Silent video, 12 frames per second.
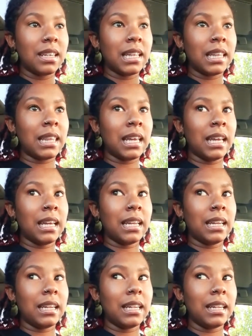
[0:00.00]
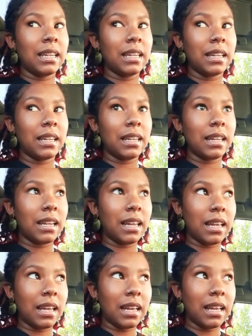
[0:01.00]
then
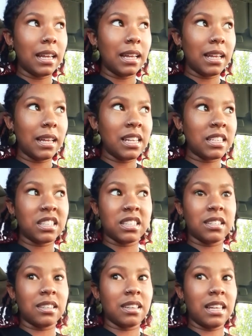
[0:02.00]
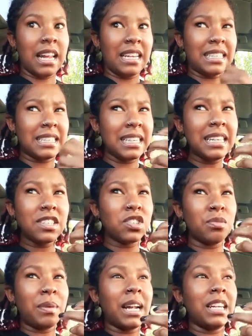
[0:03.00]
is, in a sense,
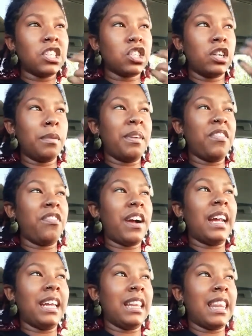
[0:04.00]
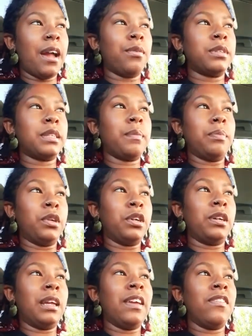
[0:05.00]
your body is going to be fighting that
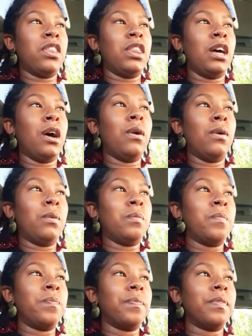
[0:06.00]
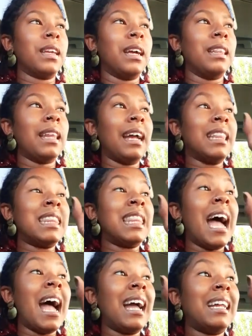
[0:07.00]
receptor, even though like
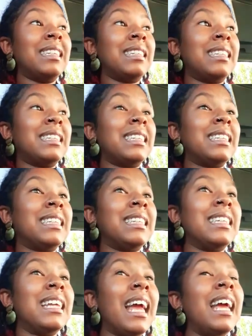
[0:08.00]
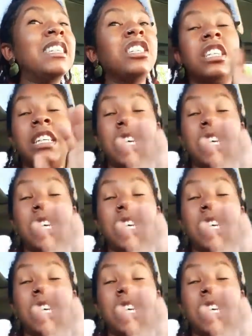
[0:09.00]
that it